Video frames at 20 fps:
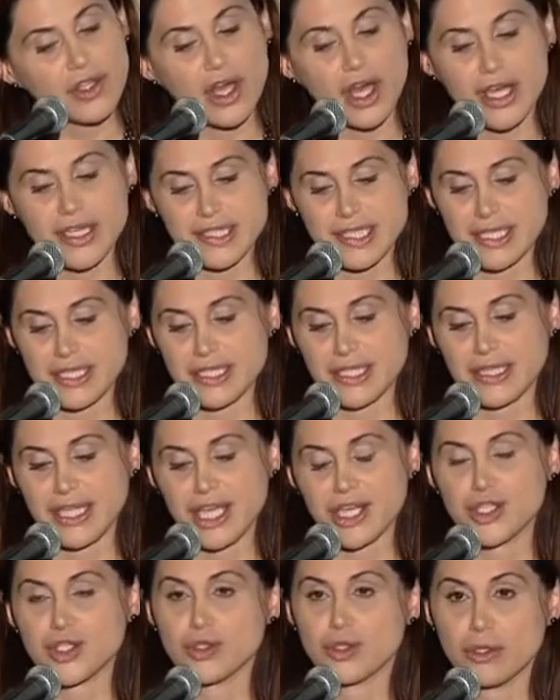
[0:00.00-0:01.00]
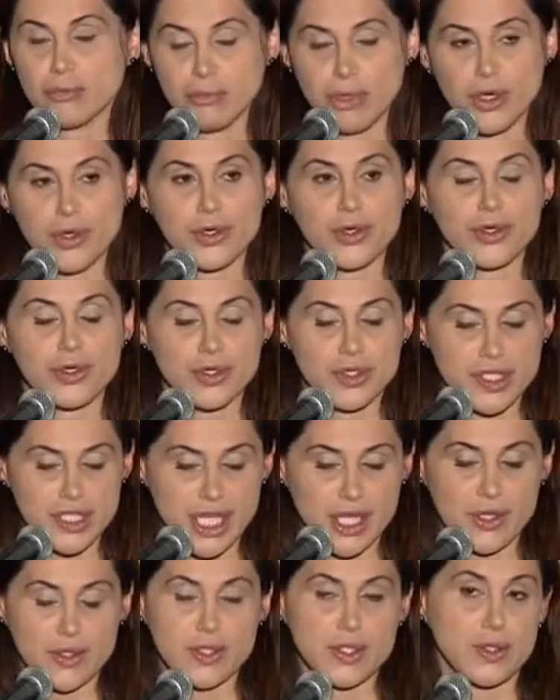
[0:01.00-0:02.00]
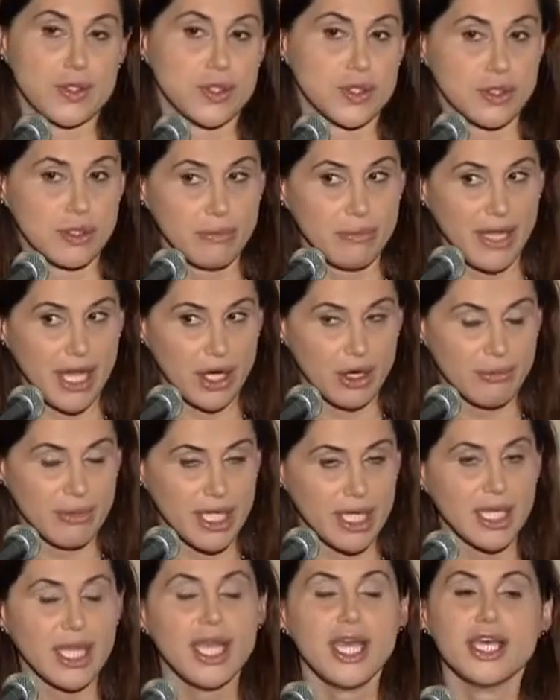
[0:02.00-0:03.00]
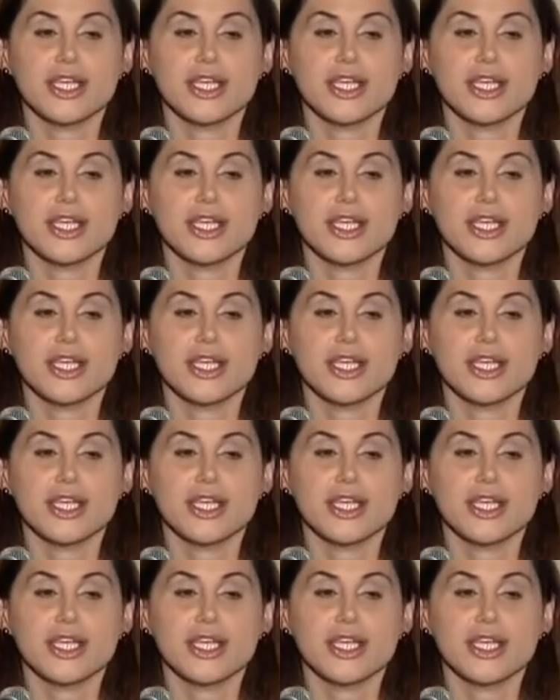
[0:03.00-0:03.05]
cause intellectual, motor, or psychosocial impairment.